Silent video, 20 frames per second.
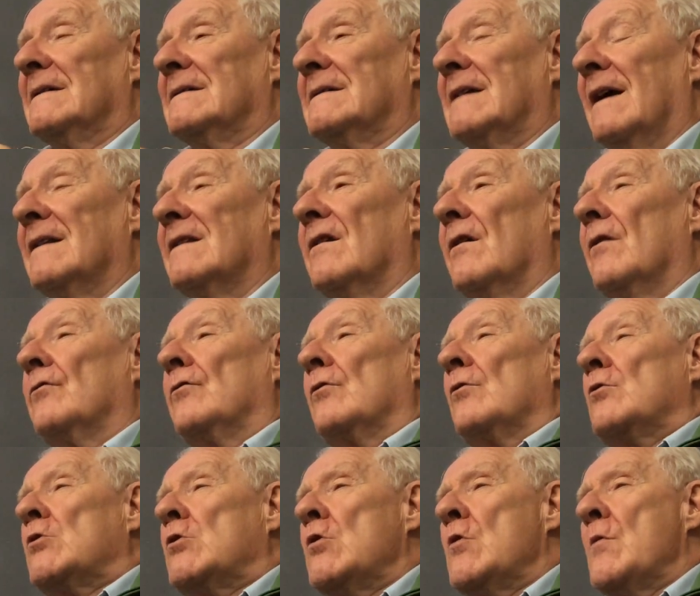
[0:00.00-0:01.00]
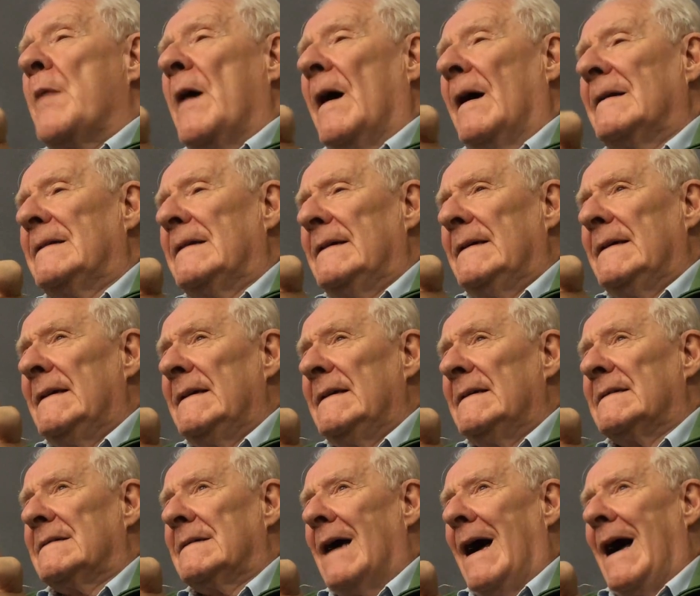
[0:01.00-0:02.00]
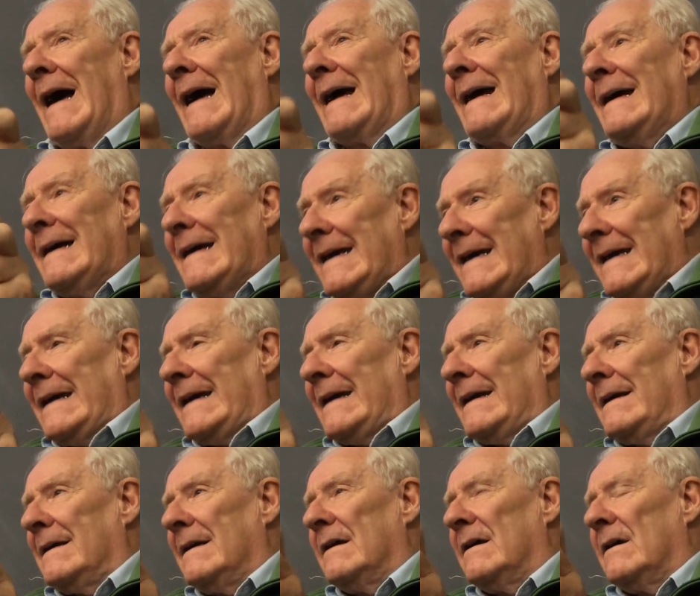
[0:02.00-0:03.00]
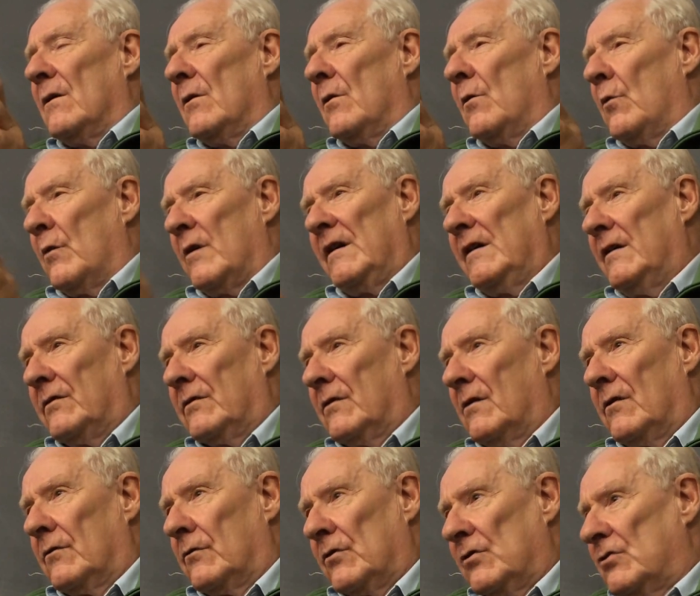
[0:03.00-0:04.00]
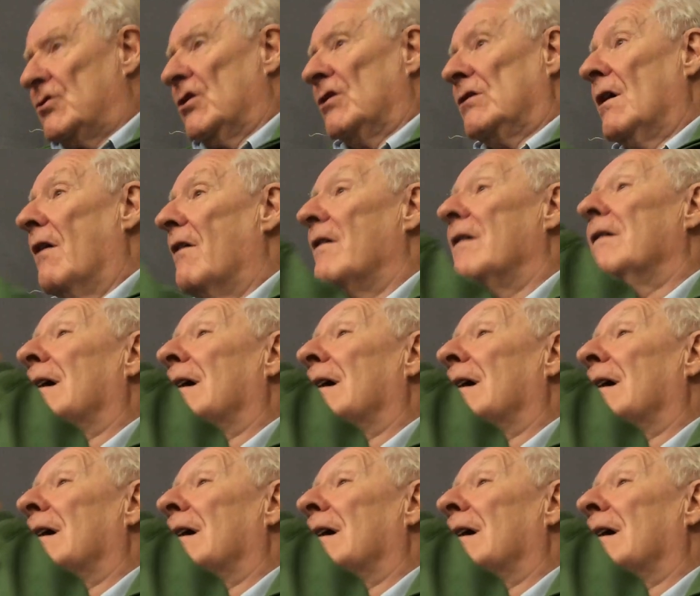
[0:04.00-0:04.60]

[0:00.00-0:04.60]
that the two parties agree with the general